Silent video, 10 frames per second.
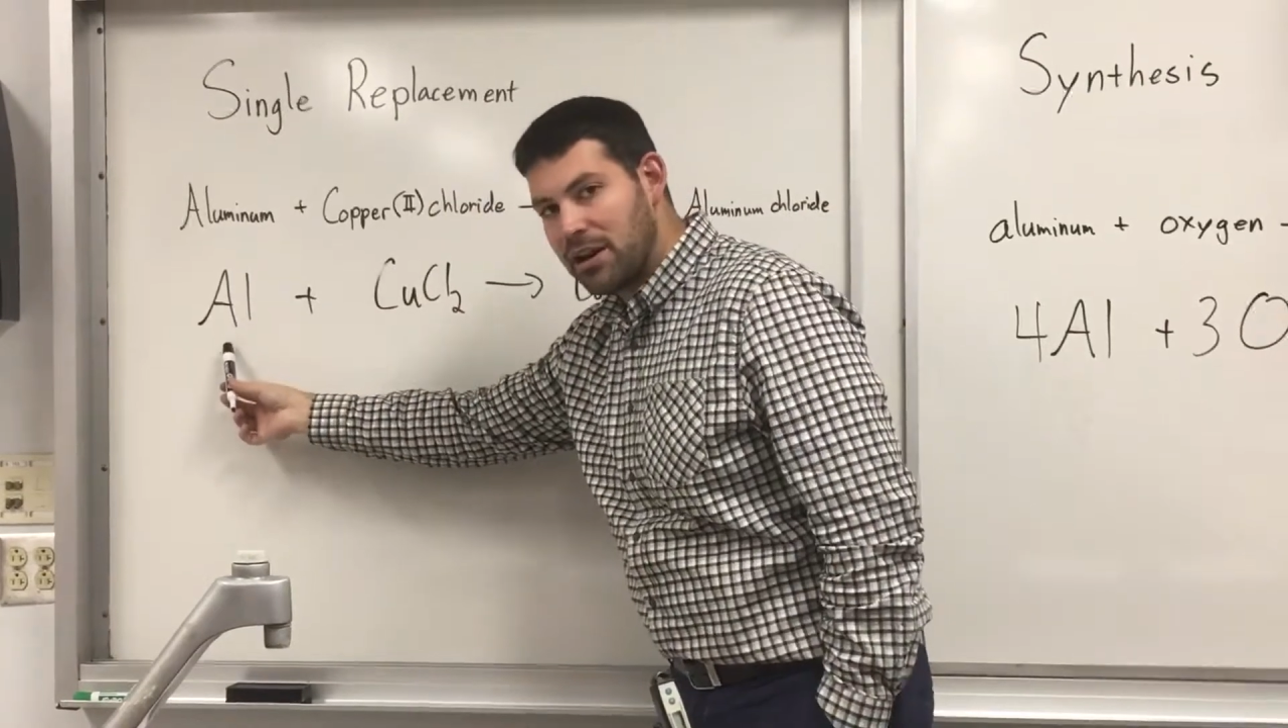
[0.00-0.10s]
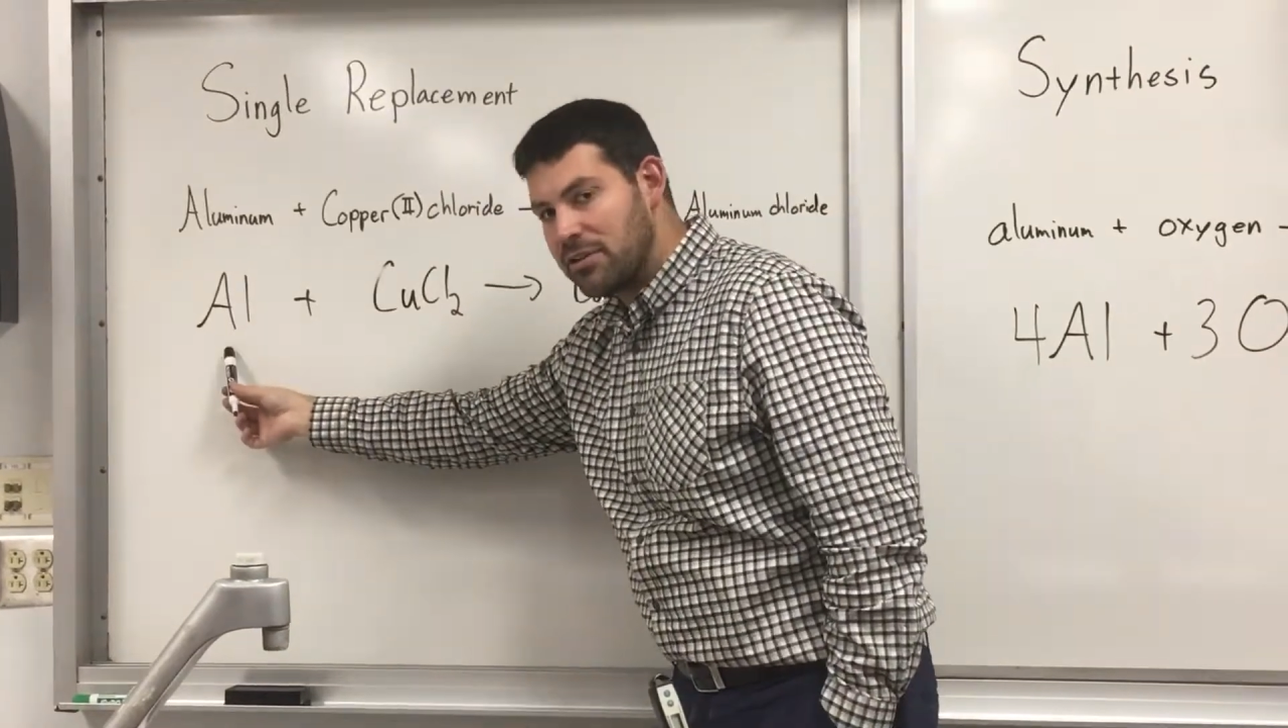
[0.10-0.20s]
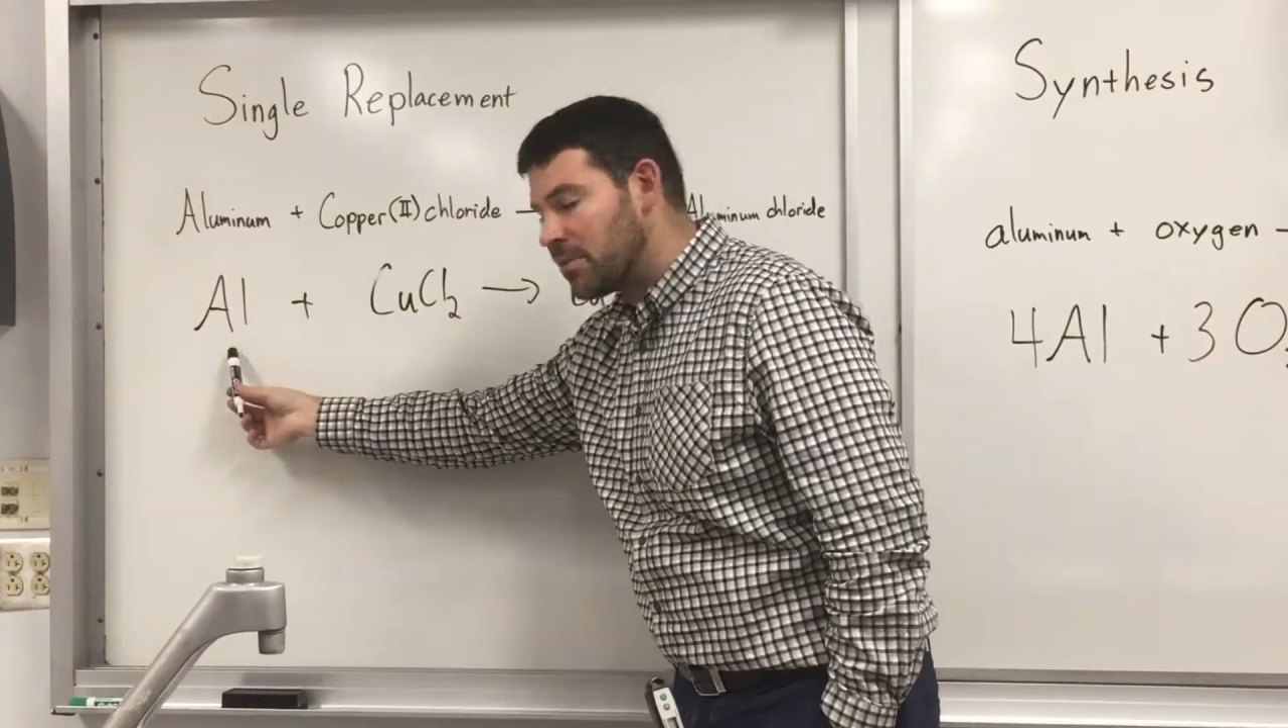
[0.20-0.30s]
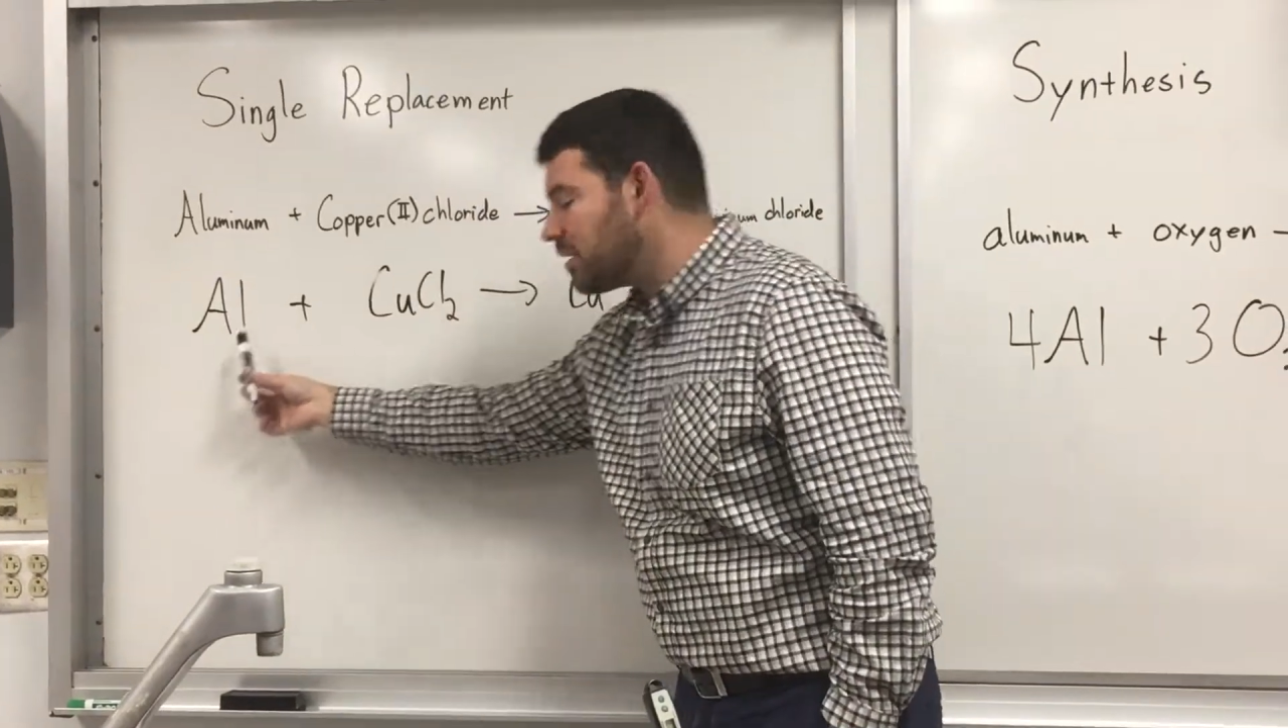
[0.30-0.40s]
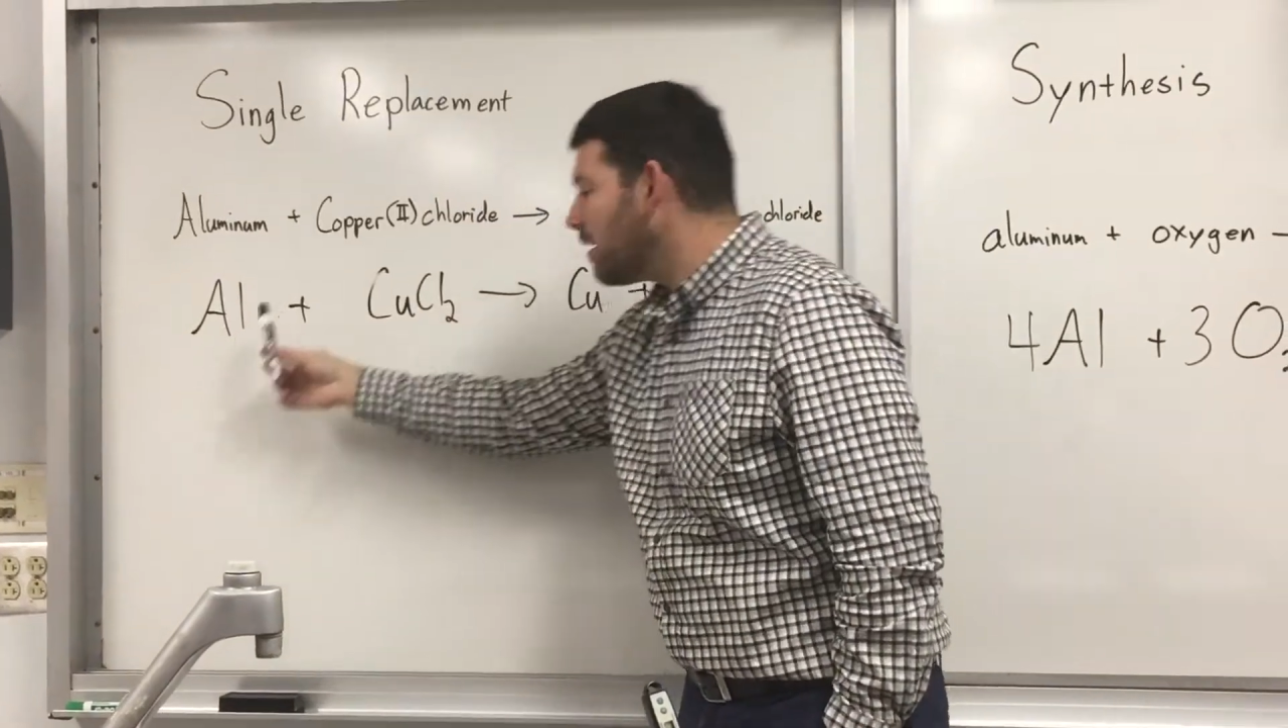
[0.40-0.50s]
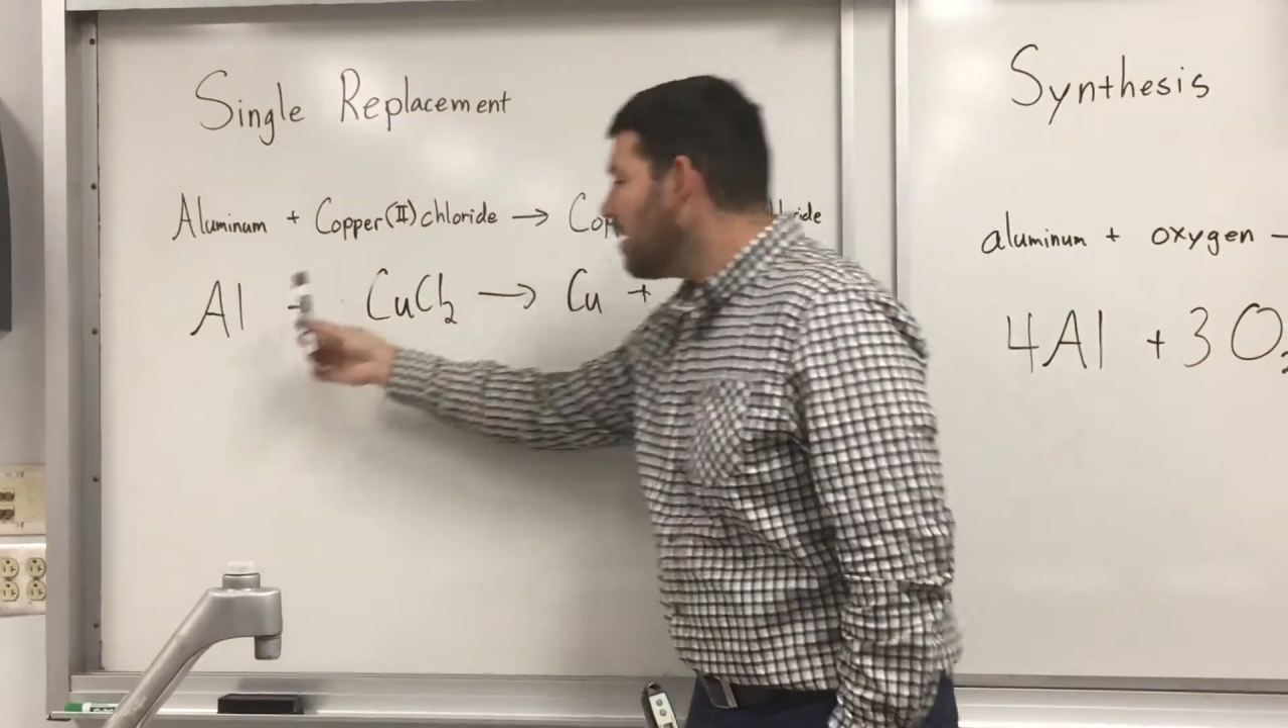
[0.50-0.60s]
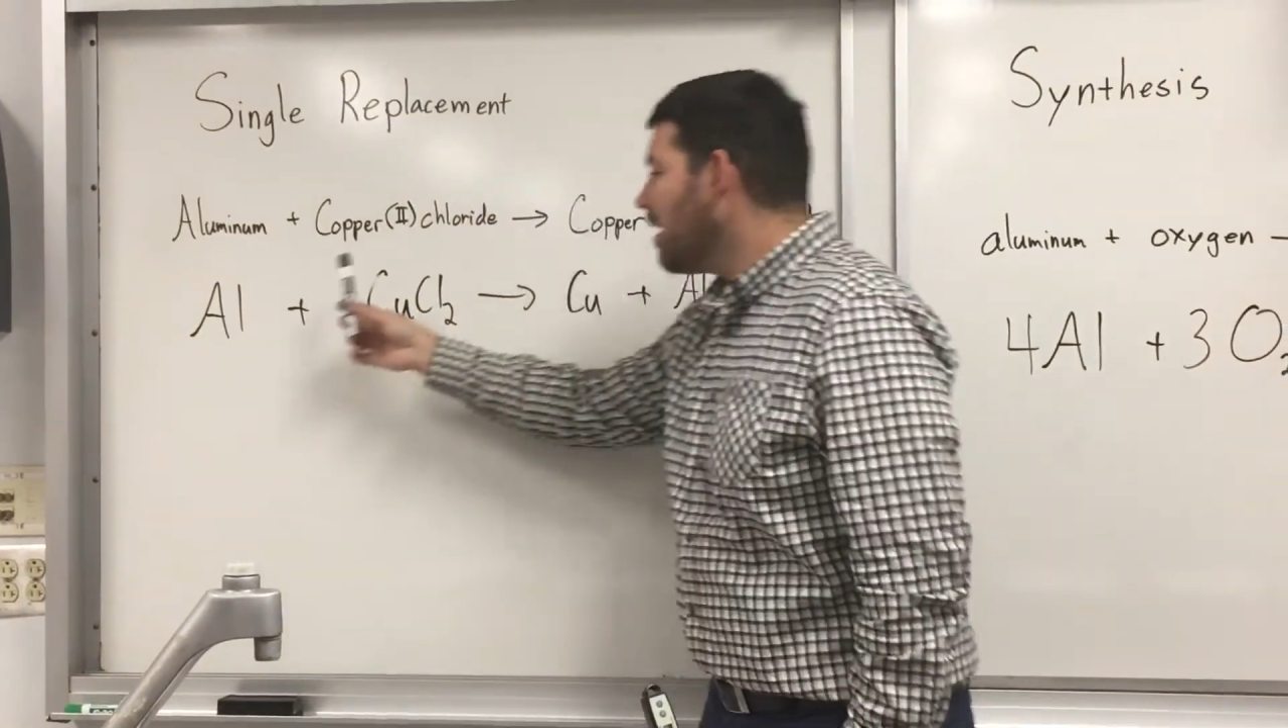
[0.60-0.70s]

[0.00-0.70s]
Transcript: element,